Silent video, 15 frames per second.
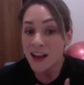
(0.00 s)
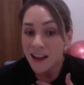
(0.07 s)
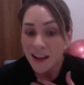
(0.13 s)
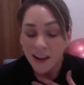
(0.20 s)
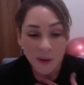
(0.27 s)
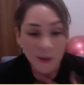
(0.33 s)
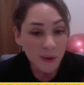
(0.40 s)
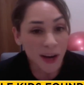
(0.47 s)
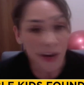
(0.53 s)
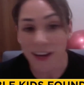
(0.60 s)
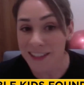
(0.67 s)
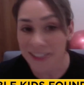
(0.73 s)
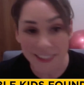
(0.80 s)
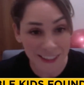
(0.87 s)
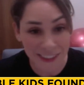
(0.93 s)

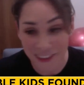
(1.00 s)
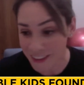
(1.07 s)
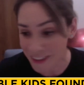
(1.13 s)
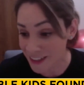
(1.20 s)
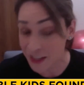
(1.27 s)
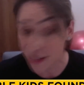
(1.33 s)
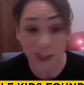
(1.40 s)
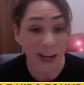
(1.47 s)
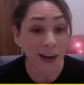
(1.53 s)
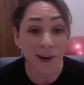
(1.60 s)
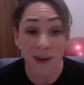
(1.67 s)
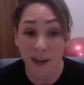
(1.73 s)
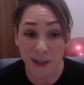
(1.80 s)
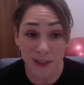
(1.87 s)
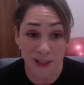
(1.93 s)
across the entire
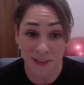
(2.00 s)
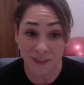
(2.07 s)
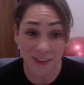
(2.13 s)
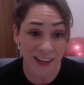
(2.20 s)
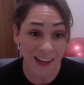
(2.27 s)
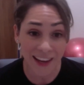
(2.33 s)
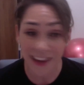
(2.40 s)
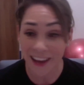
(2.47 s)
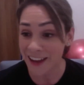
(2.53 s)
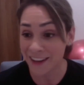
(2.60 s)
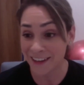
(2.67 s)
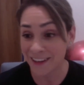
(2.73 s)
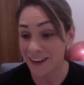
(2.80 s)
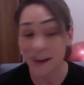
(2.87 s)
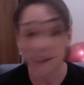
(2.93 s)
RGV
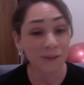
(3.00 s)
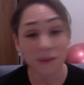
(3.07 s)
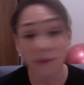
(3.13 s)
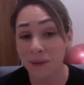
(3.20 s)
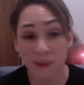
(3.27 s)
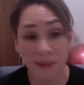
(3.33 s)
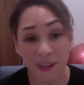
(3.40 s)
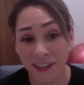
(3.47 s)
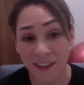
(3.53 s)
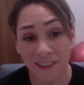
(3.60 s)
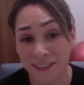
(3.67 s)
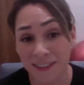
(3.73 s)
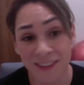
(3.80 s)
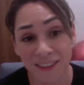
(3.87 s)
and everywhere else.